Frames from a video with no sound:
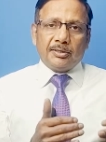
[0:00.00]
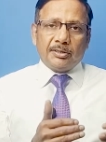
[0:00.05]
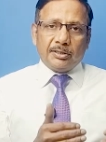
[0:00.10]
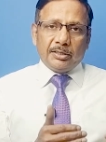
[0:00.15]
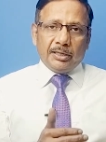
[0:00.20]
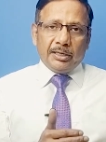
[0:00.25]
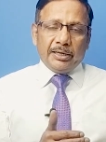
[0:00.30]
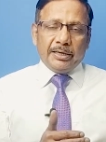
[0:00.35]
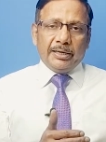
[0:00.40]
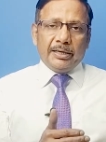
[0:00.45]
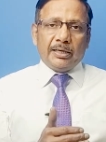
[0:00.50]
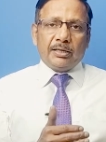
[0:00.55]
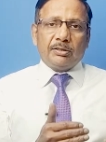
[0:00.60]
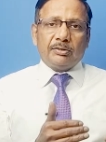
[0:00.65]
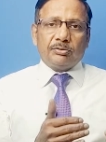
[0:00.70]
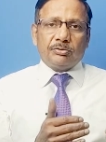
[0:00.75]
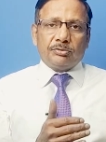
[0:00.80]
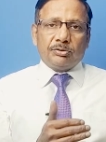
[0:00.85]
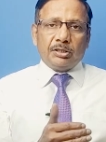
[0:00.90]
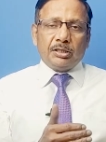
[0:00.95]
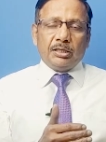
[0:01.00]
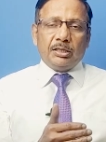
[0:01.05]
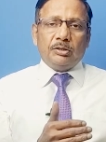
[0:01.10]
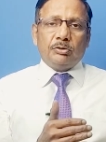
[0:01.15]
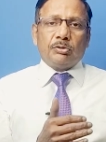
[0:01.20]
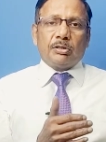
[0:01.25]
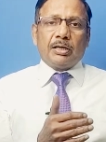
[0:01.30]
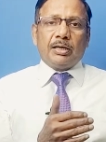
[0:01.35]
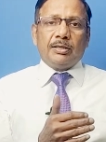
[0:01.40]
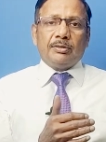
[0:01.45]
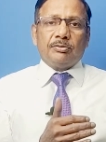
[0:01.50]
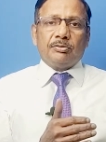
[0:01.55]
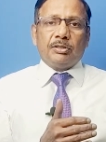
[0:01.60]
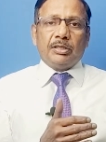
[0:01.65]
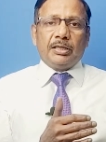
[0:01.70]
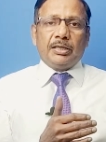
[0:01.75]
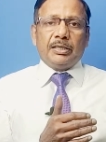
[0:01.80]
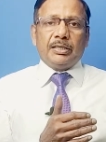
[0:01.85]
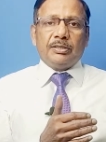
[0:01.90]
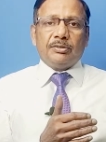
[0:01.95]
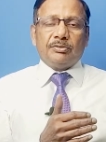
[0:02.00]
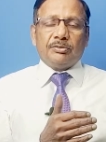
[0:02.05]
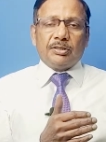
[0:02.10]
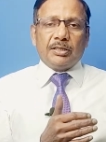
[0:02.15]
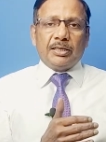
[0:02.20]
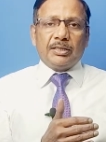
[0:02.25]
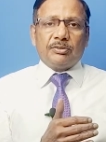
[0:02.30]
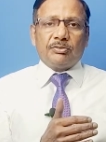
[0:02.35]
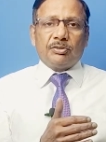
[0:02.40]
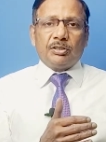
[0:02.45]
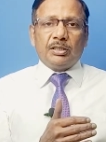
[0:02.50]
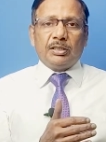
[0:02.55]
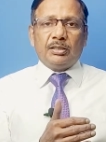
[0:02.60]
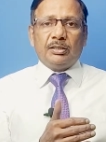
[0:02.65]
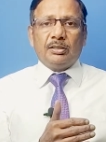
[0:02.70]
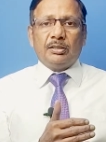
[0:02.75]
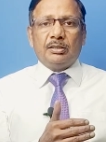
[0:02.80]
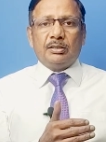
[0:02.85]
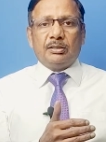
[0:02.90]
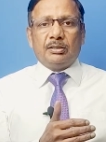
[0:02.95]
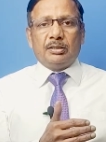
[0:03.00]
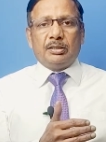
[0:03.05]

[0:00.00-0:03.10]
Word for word: lake, sea you can say, is Dead Sea.